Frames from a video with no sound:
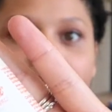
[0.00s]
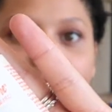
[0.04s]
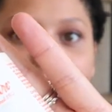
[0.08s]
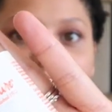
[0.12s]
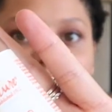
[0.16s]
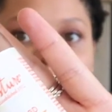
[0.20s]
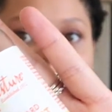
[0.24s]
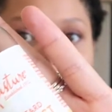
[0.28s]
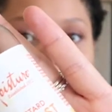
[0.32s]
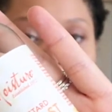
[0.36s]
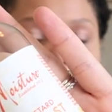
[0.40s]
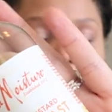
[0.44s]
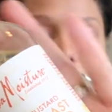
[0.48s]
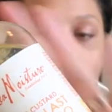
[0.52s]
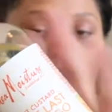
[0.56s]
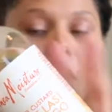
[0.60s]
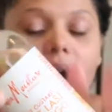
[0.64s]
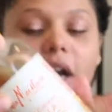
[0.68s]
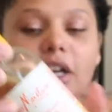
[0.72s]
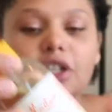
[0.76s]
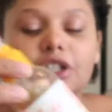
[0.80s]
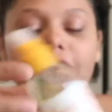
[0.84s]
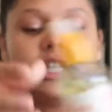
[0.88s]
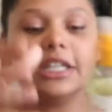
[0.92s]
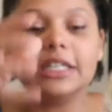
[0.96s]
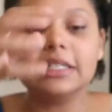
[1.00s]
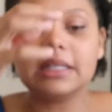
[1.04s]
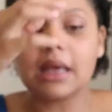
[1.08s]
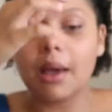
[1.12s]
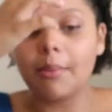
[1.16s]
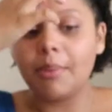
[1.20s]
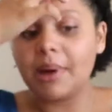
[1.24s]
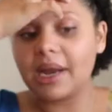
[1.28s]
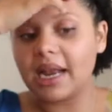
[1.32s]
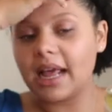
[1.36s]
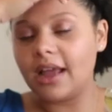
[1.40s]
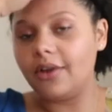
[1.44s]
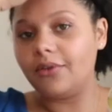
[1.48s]
in between washes,
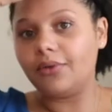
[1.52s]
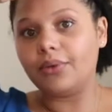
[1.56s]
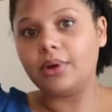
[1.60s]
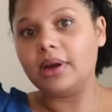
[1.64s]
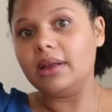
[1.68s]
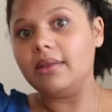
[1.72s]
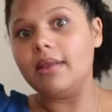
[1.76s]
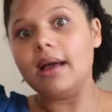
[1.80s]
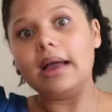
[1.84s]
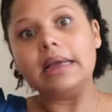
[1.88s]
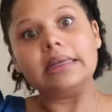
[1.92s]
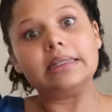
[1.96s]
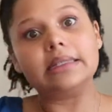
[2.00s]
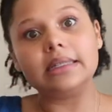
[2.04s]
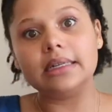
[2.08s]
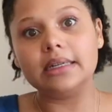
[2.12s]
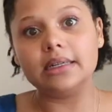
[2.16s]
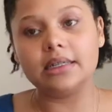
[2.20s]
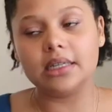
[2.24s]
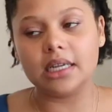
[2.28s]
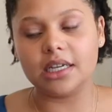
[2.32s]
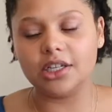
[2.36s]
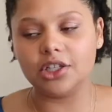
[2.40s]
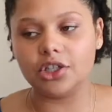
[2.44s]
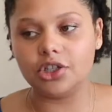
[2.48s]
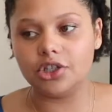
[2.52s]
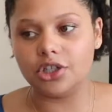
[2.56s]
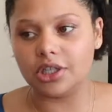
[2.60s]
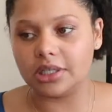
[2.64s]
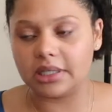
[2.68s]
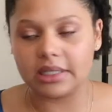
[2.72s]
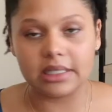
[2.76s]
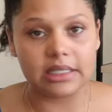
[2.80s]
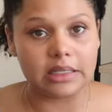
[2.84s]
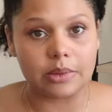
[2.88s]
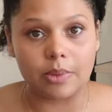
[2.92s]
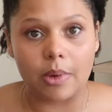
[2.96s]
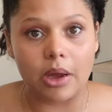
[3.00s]
but I've realized that it does
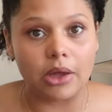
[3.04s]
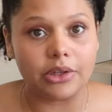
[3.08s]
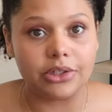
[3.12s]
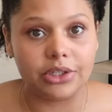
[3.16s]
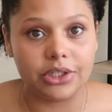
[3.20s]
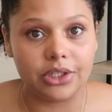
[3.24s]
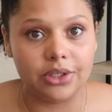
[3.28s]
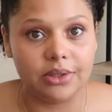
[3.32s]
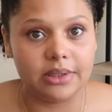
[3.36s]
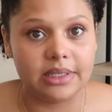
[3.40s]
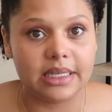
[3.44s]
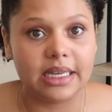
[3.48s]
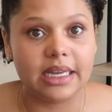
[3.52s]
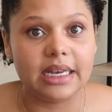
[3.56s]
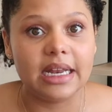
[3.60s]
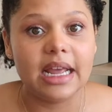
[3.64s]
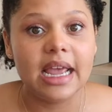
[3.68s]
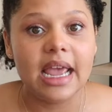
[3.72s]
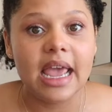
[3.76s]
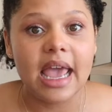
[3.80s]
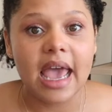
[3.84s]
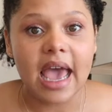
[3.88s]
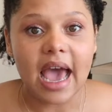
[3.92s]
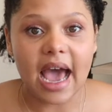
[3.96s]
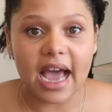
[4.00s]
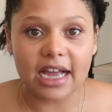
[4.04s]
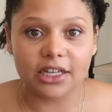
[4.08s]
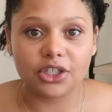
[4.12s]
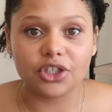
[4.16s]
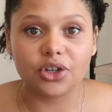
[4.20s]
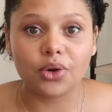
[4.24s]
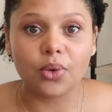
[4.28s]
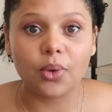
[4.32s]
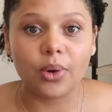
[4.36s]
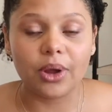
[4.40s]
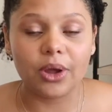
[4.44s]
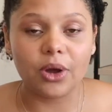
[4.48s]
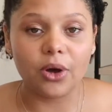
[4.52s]
just as well to use it as
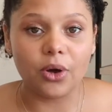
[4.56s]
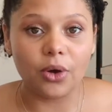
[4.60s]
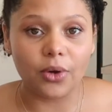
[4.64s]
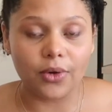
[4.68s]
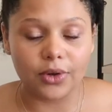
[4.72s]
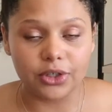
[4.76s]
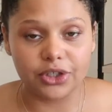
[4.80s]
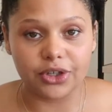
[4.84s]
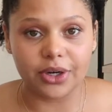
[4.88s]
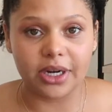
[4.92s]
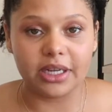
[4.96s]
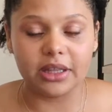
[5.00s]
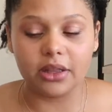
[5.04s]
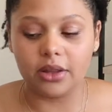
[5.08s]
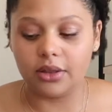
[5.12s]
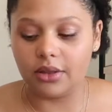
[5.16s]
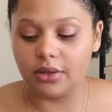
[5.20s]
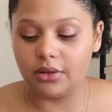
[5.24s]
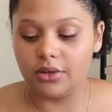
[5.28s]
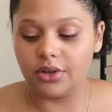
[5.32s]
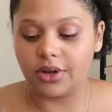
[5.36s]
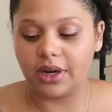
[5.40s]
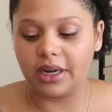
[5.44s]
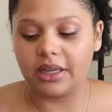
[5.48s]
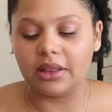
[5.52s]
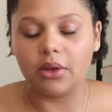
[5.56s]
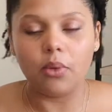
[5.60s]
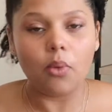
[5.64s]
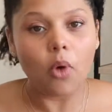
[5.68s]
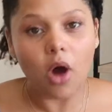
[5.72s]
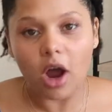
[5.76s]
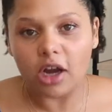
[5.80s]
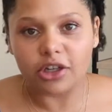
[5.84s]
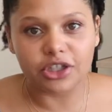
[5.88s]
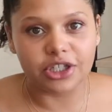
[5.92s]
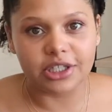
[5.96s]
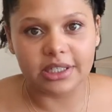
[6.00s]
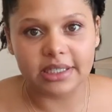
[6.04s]
your oil during the
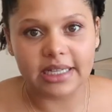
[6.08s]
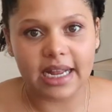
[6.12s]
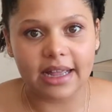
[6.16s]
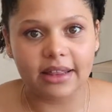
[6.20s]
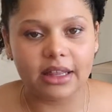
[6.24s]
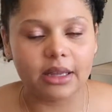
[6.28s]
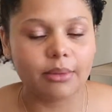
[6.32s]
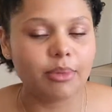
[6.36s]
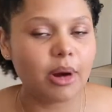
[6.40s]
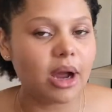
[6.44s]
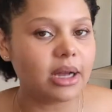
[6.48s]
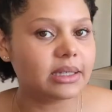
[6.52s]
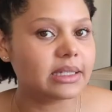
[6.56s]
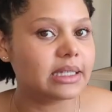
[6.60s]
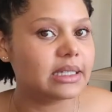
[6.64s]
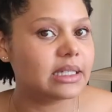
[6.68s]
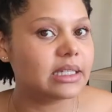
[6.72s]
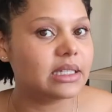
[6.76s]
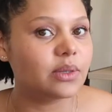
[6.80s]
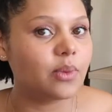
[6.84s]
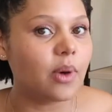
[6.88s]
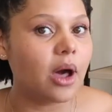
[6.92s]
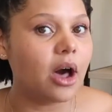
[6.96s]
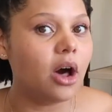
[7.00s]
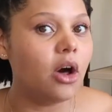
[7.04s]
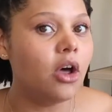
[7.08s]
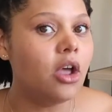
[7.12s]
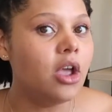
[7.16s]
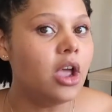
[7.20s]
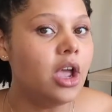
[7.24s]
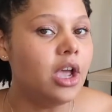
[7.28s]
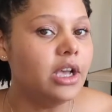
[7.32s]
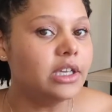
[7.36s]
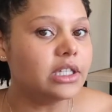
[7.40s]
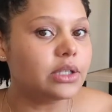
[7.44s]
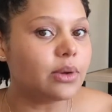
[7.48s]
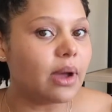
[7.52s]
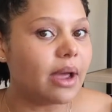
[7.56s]
wash and styling process as well.
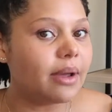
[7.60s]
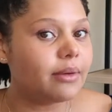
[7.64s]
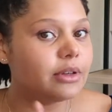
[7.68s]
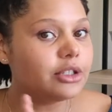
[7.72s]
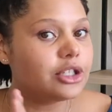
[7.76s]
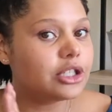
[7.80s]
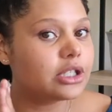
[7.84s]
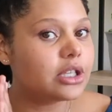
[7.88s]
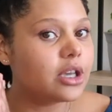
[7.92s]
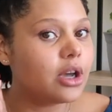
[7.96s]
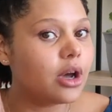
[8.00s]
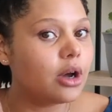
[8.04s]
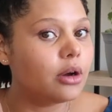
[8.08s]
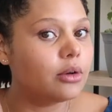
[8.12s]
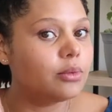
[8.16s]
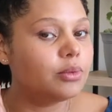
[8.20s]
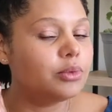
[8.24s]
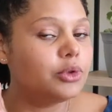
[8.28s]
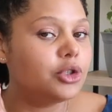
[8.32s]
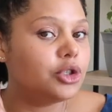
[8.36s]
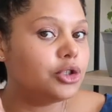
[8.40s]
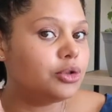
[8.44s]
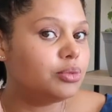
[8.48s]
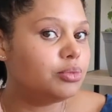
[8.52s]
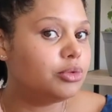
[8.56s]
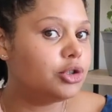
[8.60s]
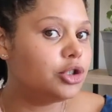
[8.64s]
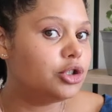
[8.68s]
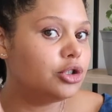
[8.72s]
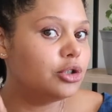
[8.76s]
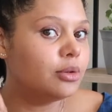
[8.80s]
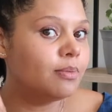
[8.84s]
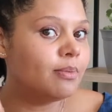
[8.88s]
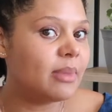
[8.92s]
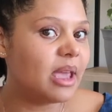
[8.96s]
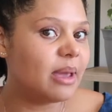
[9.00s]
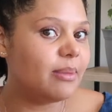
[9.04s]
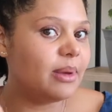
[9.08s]
So I would just go
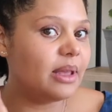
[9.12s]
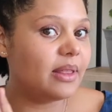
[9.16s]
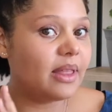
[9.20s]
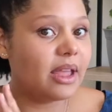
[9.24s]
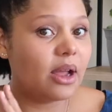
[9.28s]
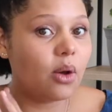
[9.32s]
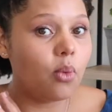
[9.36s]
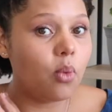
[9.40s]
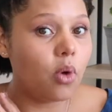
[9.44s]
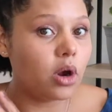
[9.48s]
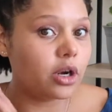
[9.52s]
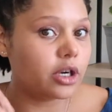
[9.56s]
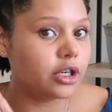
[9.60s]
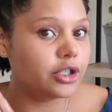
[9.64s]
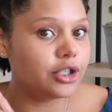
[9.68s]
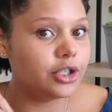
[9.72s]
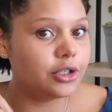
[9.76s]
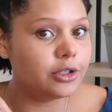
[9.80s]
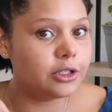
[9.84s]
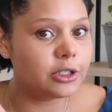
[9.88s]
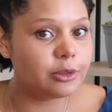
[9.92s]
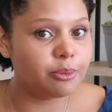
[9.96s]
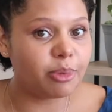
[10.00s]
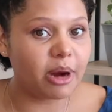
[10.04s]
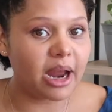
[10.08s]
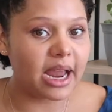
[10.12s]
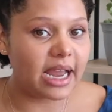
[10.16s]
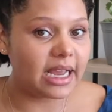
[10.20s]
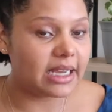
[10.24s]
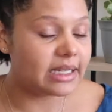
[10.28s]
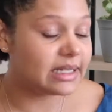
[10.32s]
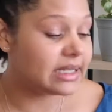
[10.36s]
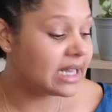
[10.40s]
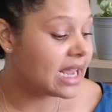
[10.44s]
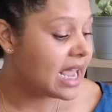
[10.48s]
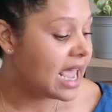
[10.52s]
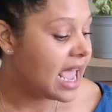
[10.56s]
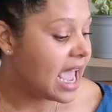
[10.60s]
maybe like 1 or 2
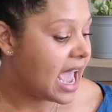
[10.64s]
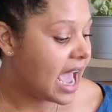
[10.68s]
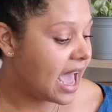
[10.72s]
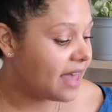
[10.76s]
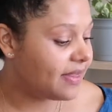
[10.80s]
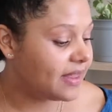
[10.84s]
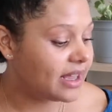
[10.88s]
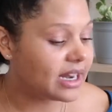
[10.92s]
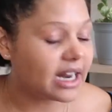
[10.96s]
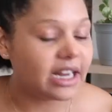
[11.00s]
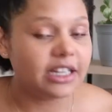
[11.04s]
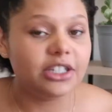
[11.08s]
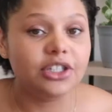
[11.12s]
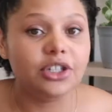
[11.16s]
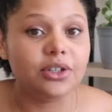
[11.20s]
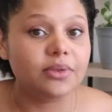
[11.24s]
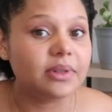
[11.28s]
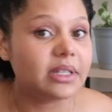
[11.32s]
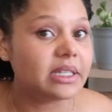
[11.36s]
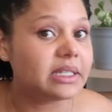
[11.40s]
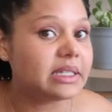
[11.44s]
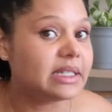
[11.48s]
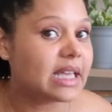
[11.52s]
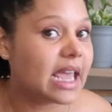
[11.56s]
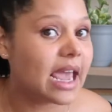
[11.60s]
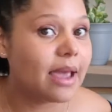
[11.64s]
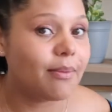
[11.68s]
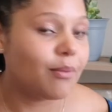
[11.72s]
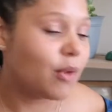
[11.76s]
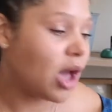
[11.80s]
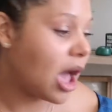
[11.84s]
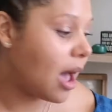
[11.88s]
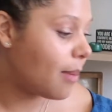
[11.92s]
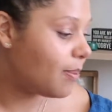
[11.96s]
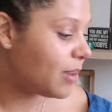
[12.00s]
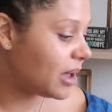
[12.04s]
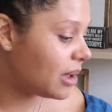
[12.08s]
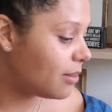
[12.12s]
sprays, and then I do the same
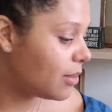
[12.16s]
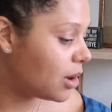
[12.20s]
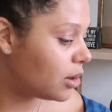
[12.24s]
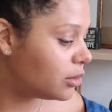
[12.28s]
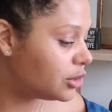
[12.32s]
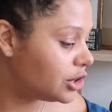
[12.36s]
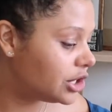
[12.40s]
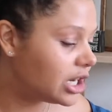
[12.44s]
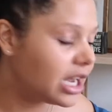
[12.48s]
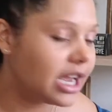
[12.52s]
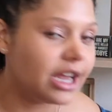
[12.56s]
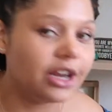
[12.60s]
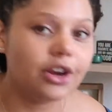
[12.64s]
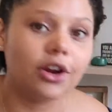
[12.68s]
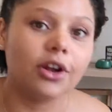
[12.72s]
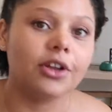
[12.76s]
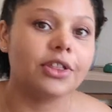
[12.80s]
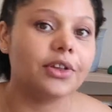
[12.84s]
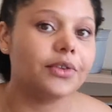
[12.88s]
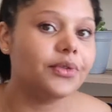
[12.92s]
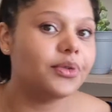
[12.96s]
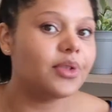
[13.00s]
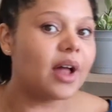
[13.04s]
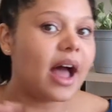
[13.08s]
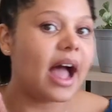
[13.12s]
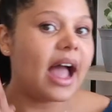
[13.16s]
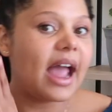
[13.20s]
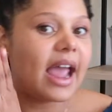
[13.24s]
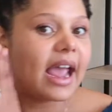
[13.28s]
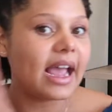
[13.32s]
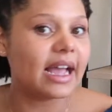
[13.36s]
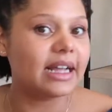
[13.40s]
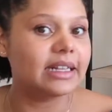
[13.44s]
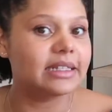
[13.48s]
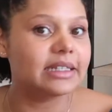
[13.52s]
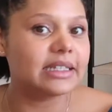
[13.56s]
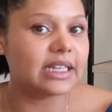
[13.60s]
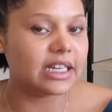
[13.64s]
cupping motion or the flat
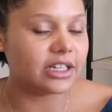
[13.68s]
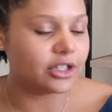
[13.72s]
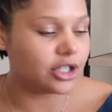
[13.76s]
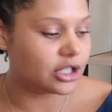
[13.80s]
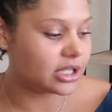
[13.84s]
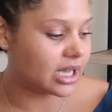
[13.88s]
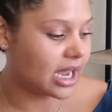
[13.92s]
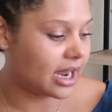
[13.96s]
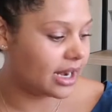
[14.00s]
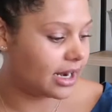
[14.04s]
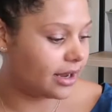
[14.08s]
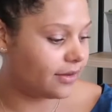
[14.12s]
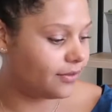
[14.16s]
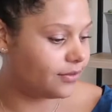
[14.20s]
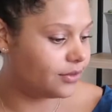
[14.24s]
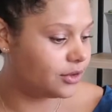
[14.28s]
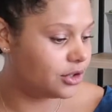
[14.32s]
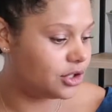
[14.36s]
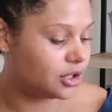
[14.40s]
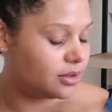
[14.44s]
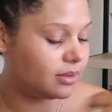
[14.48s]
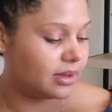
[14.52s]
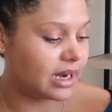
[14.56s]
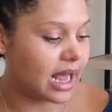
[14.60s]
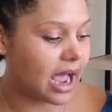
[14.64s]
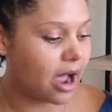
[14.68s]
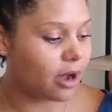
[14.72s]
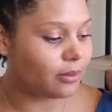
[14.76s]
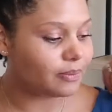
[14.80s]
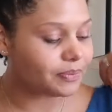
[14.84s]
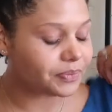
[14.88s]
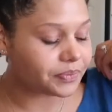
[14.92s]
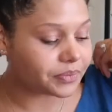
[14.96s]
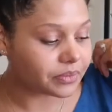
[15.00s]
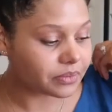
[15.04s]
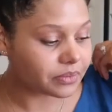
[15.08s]
hands and just kind of do it out.